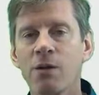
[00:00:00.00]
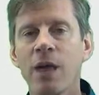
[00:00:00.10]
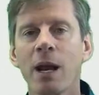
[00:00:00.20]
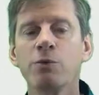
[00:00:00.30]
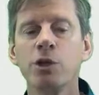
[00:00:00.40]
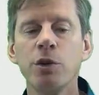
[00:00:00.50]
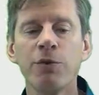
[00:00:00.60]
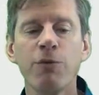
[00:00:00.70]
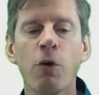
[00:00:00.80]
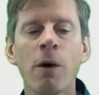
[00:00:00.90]
that I'm shooting
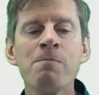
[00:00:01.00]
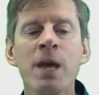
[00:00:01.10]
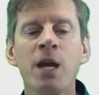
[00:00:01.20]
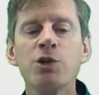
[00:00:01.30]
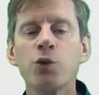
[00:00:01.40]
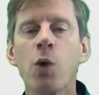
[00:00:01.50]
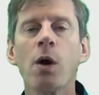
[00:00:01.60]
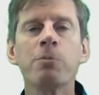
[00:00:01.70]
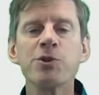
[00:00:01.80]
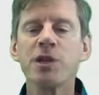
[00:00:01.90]
for, is
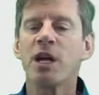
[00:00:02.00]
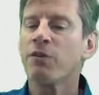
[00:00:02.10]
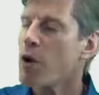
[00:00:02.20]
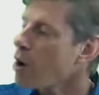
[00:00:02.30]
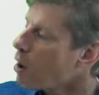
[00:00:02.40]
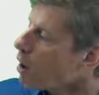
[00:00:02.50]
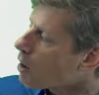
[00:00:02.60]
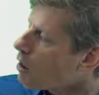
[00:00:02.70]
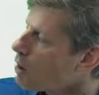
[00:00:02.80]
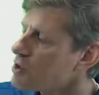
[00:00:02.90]
12% of all
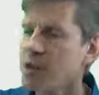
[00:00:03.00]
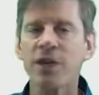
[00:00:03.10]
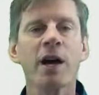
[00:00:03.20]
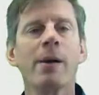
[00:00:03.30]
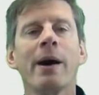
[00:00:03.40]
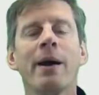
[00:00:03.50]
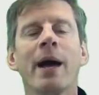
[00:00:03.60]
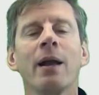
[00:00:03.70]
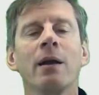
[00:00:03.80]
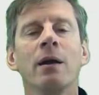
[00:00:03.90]
calls that they go out on.
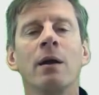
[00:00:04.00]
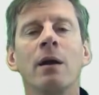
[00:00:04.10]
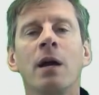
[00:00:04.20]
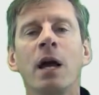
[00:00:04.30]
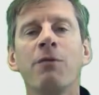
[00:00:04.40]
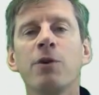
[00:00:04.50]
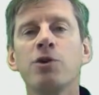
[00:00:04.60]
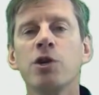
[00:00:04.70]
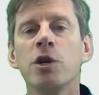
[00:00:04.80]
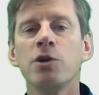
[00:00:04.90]
If you
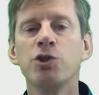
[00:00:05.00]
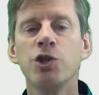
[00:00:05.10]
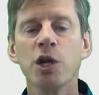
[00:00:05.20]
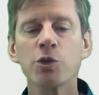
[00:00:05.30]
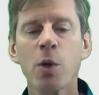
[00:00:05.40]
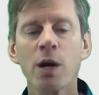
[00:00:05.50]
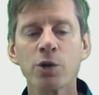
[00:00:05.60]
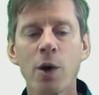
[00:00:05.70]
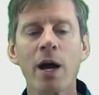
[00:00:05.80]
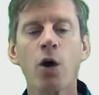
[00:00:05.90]
just want to
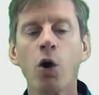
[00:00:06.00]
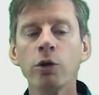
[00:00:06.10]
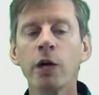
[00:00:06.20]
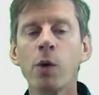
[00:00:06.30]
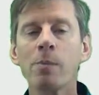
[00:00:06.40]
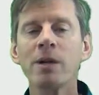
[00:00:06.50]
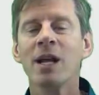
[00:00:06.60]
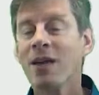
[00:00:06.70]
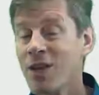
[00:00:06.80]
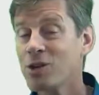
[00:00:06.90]
track old equipment,
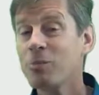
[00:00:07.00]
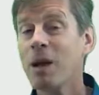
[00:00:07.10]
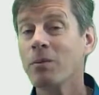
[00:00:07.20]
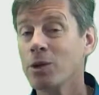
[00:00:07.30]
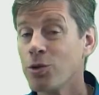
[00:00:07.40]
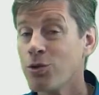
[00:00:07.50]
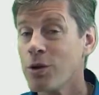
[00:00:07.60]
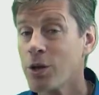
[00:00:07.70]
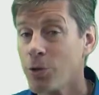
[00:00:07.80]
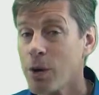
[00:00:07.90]
they should be able to do
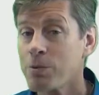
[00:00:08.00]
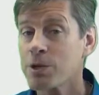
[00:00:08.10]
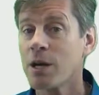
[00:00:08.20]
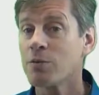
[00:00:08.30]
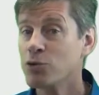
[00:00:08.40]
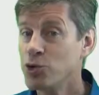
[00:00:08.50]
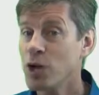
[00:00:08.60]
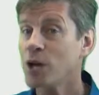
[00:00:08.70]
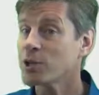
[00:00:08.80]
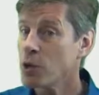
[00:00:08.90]
33% of
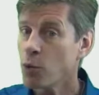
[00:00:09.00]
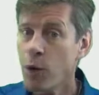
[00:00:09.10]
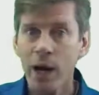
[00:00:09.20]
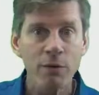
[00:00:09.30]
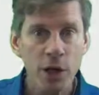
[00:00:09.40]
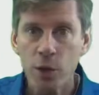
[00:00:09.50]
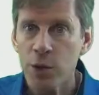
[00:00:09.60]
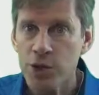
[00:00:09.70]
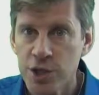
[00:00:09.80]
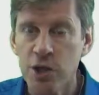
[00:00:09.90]
just whatever you
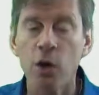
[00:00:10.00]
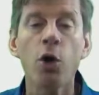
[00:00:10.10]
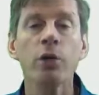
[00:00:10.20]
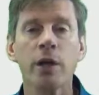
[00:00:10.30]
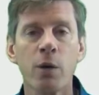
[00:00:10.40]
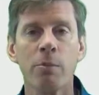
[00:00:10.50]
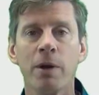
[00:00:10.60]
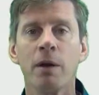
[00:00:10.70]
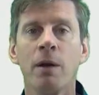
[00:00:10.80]
consider old equipment.